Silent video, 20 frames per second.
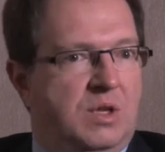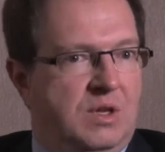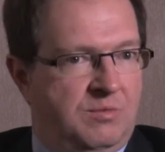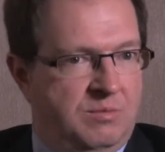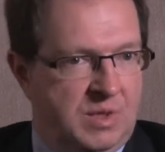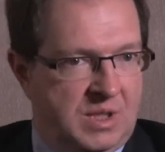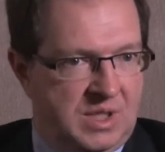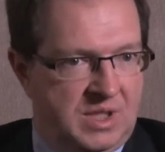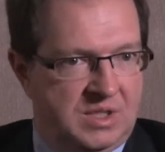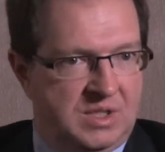We
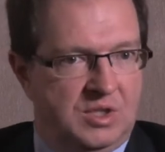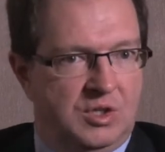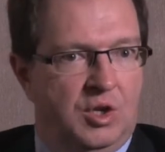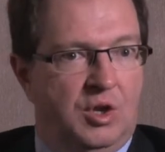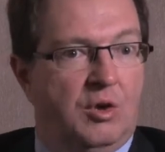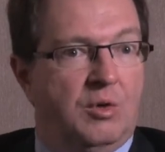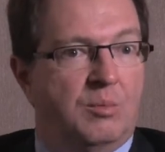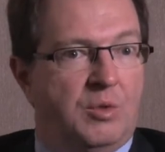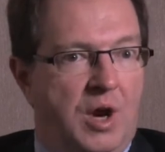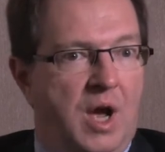have
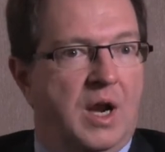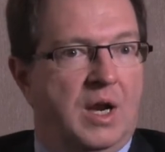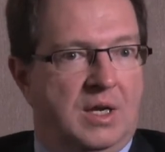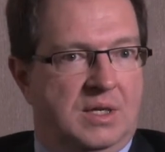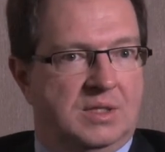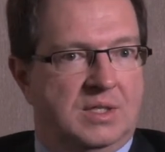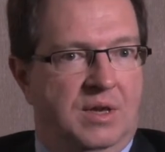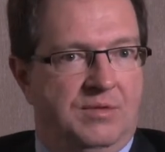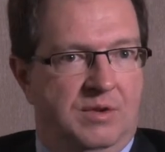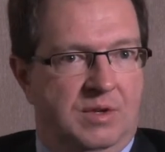medicinal
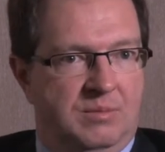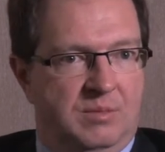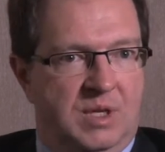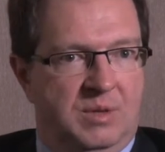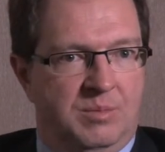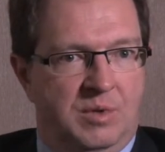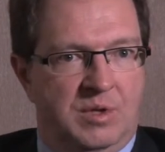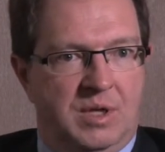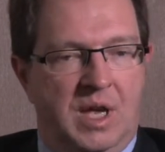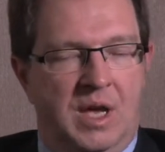products of it.
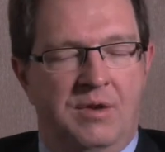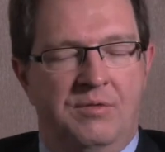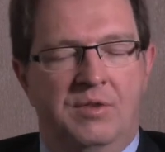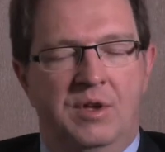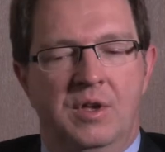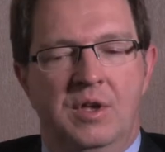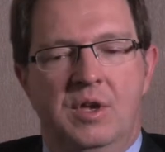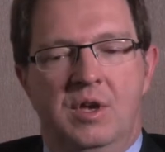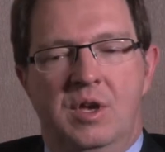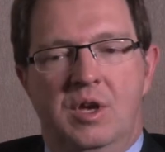People have
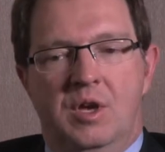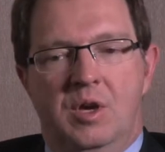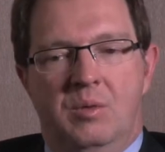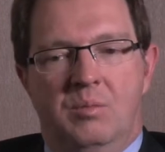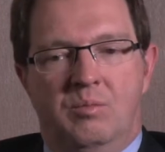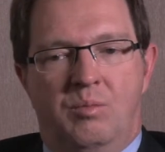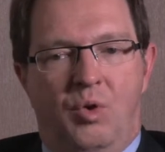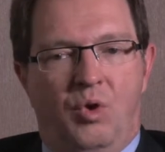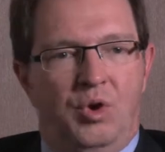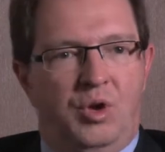
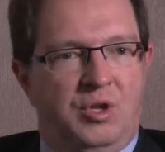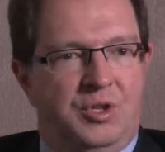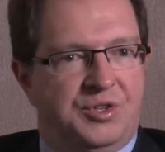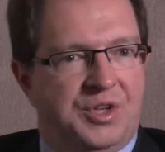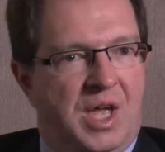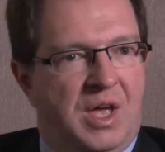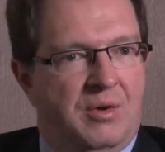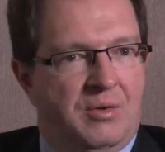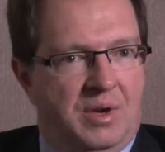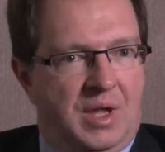boiled
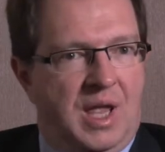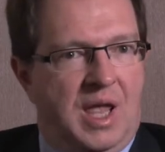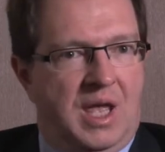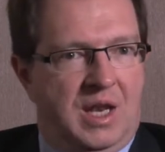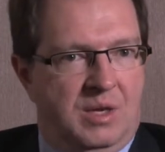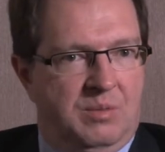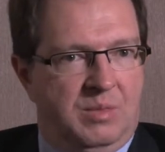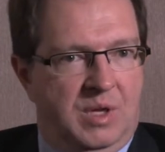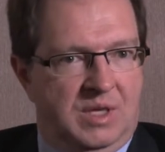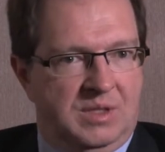down
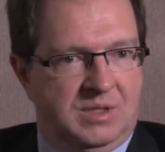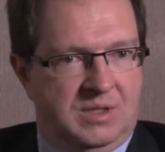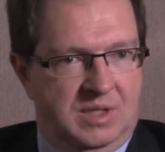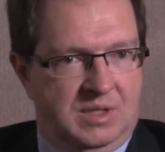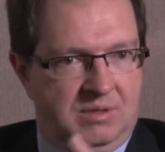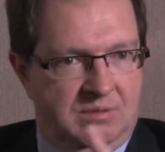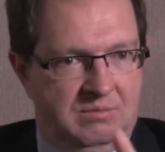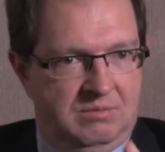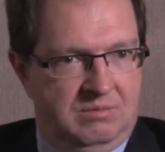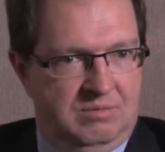cannabis
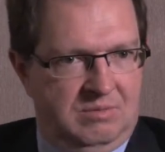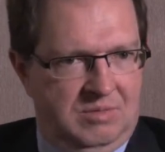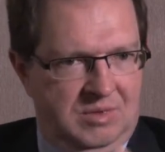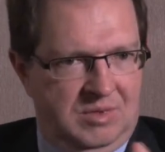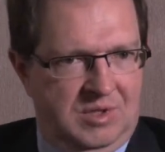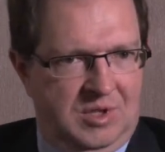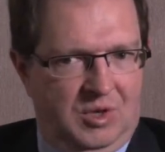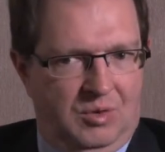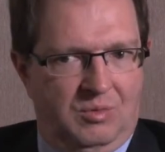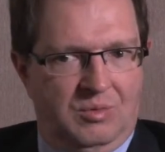in,
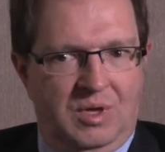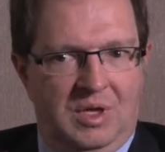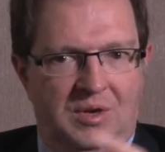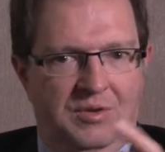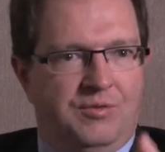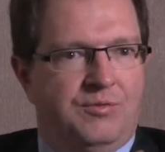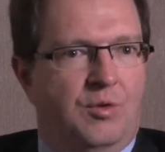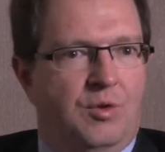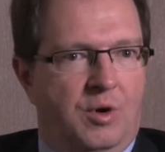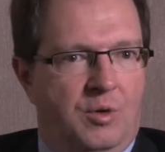you know, in
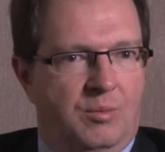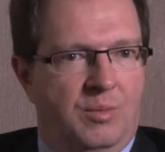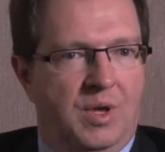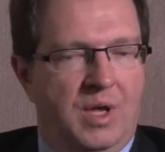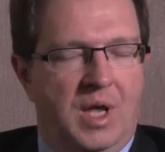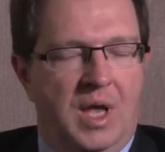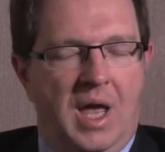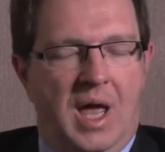a form,